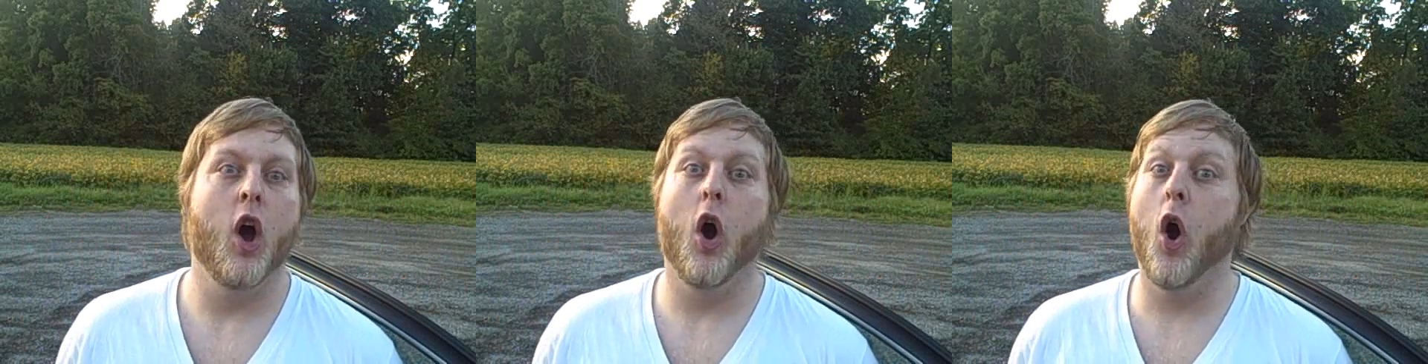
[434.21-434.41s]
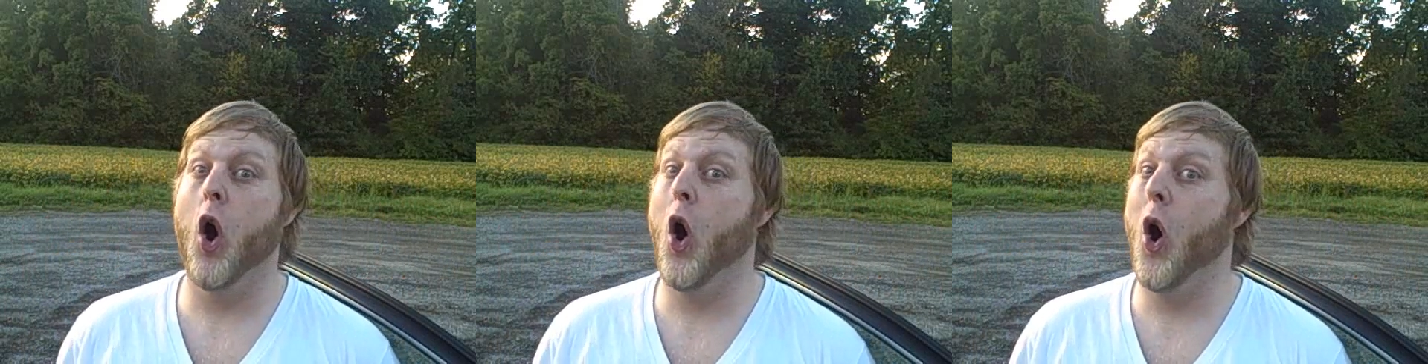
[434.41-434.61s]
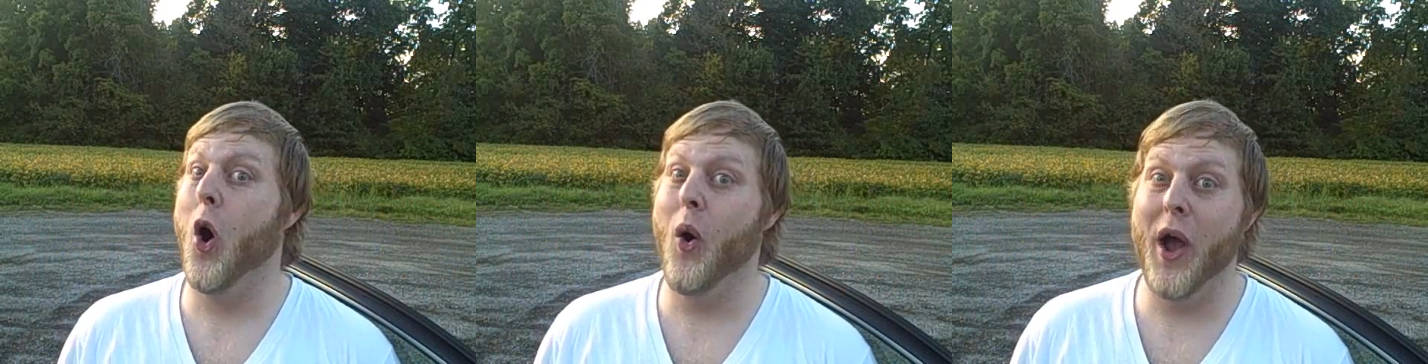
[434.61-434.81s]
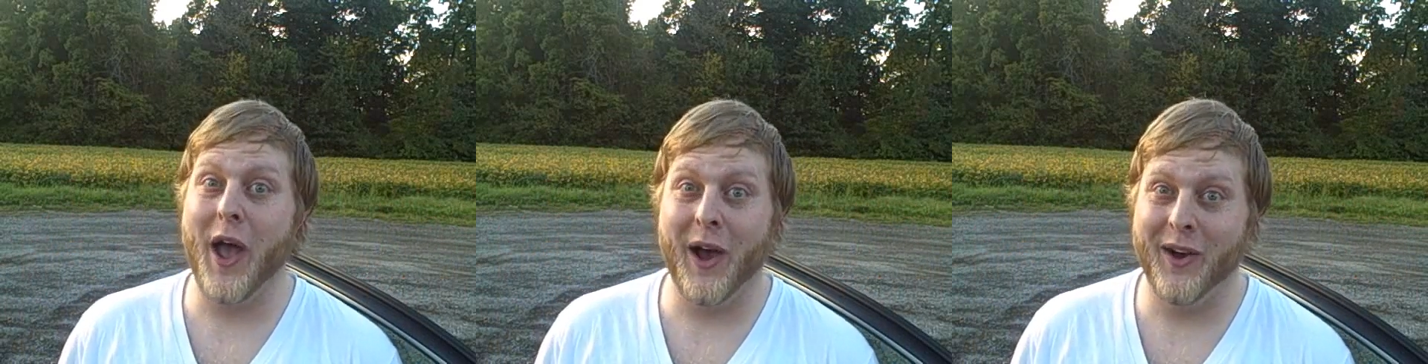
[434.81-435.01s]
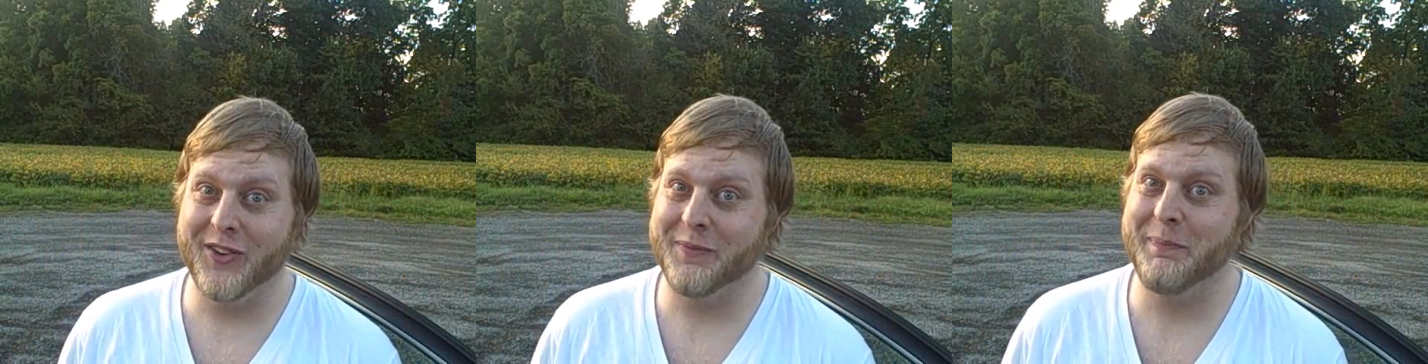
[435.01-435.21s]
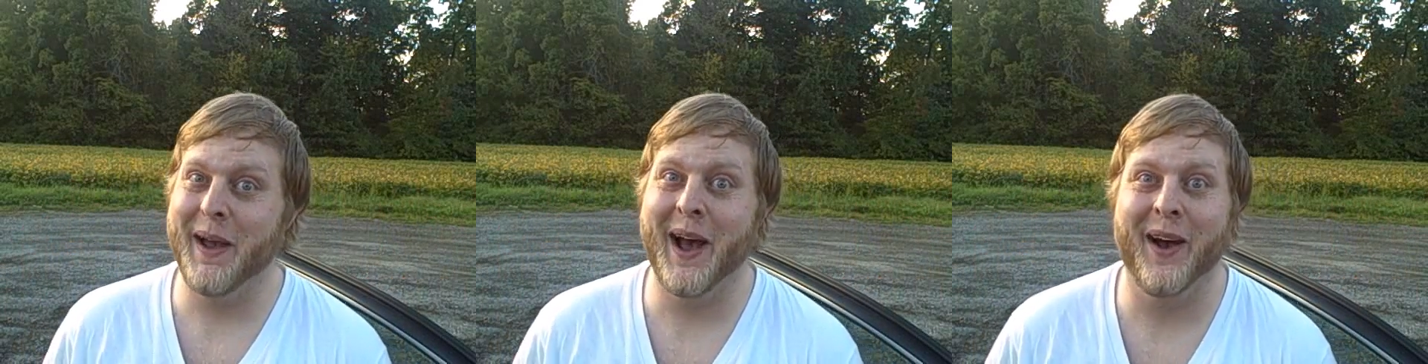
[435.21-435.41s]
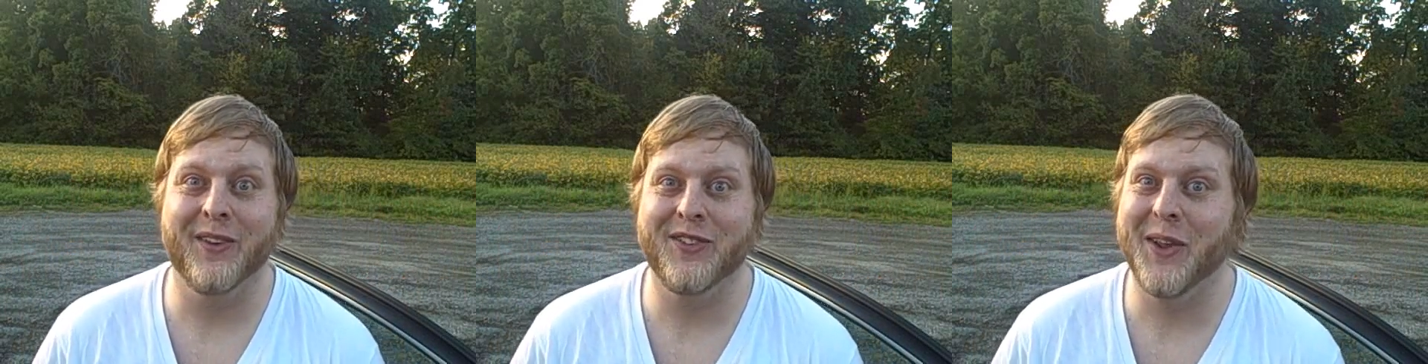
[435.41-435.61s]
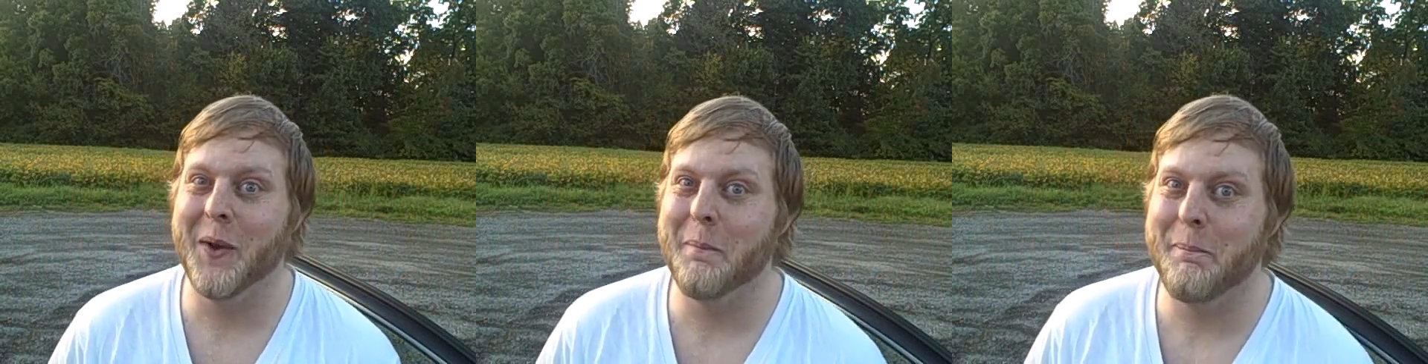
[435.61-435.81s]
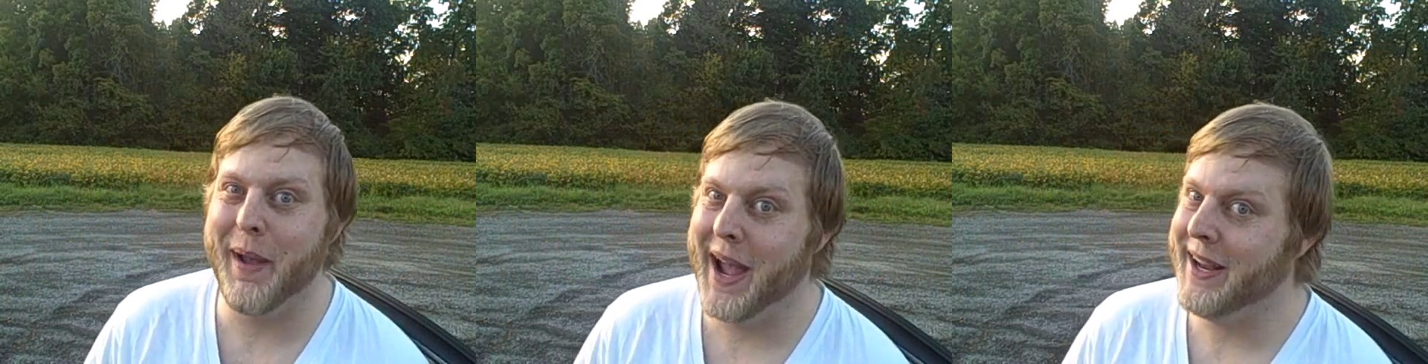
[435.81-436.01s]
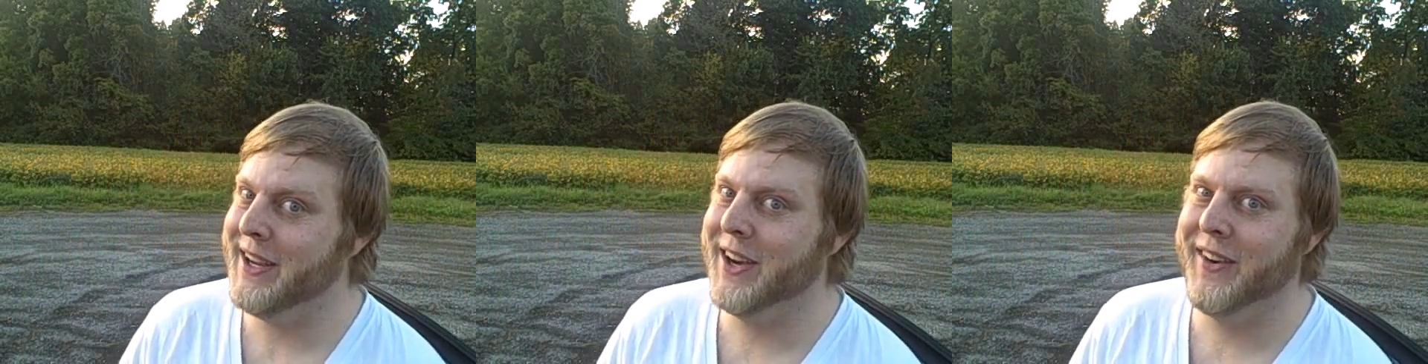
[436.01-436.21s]
oh, Hell's Bells, you
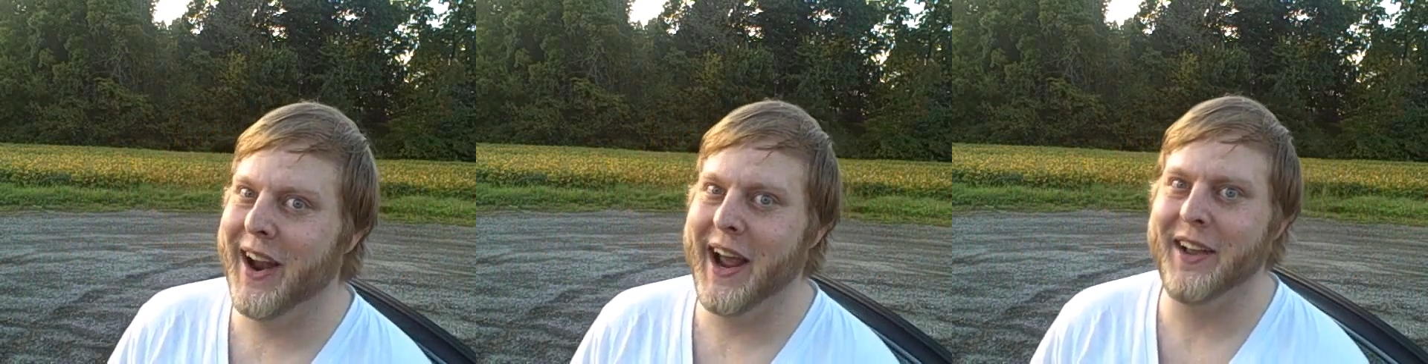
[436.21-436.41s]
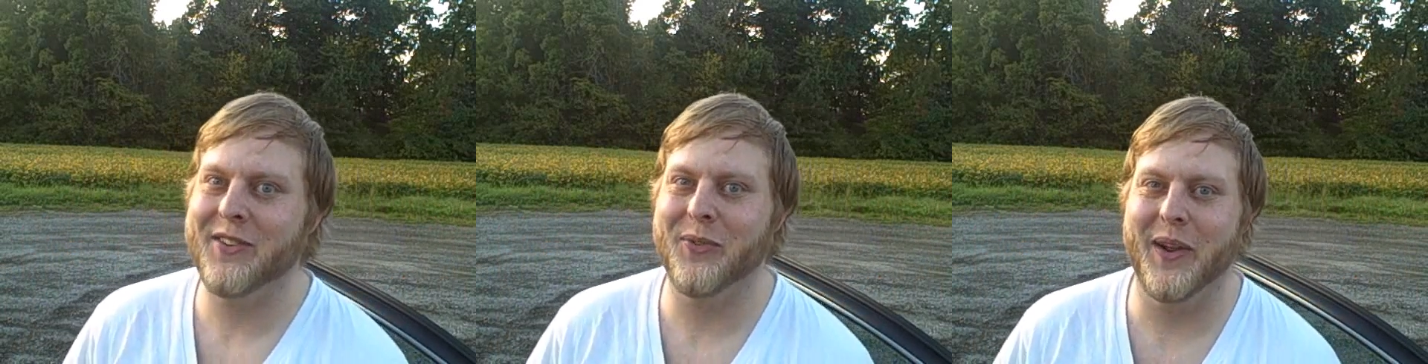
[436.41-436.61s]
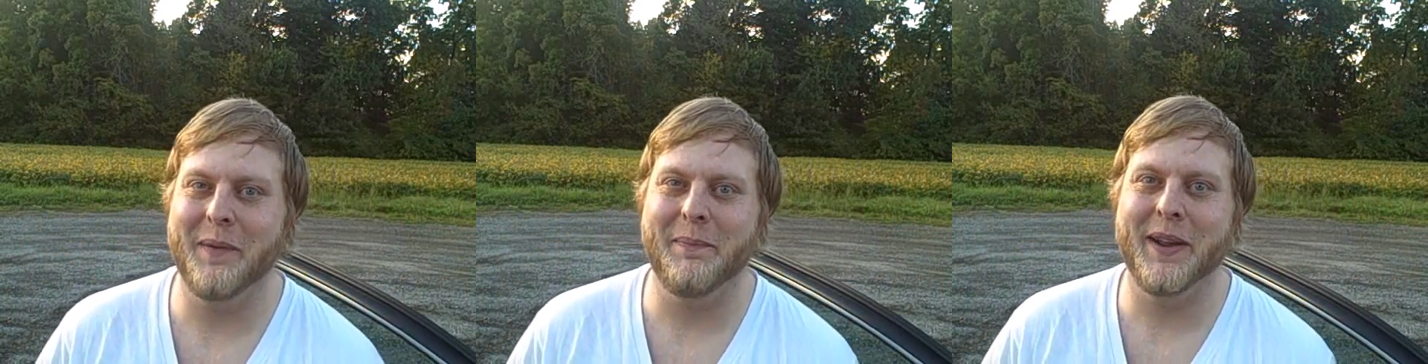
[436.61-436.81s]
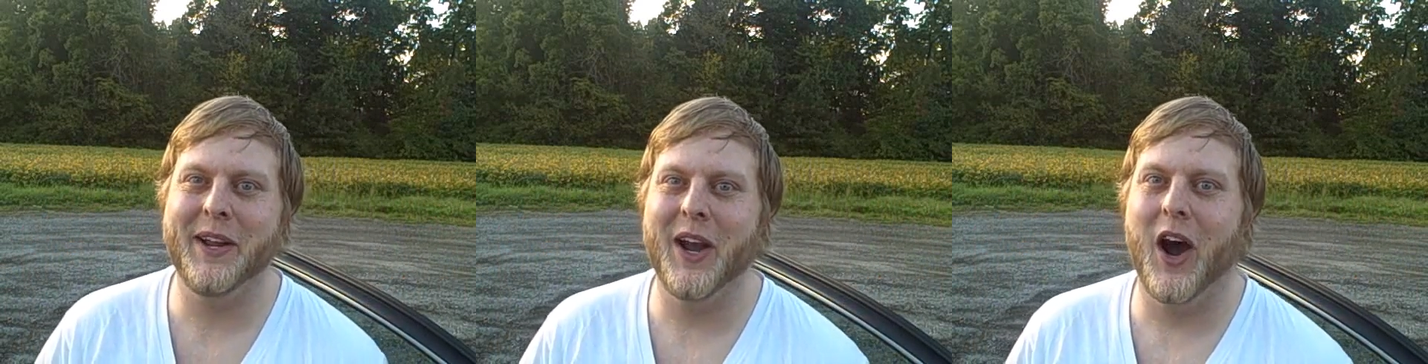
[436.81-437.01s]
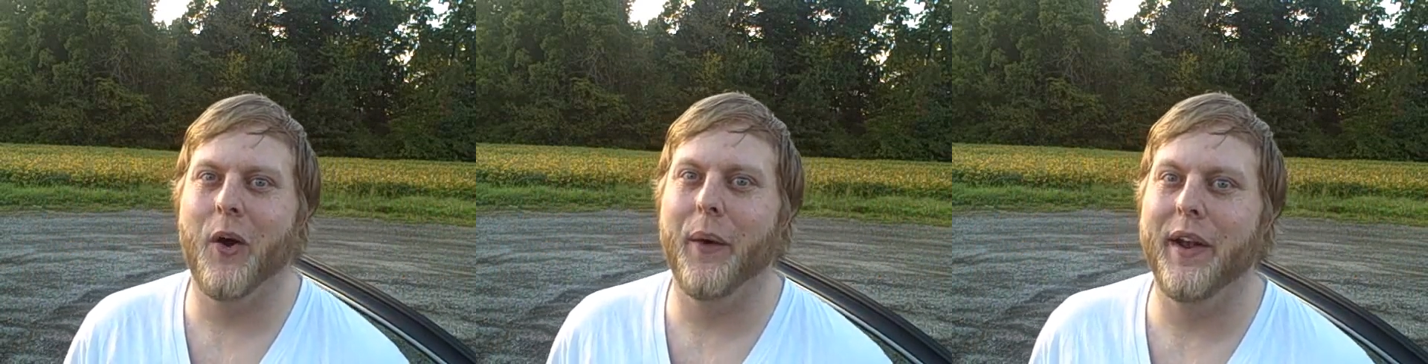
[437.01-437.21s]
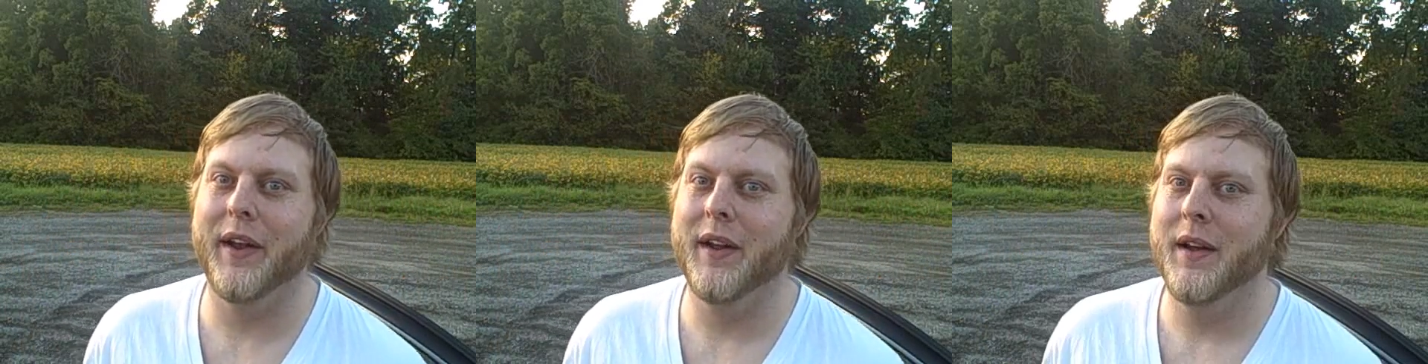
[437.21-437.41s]
bet your ass we'd be going.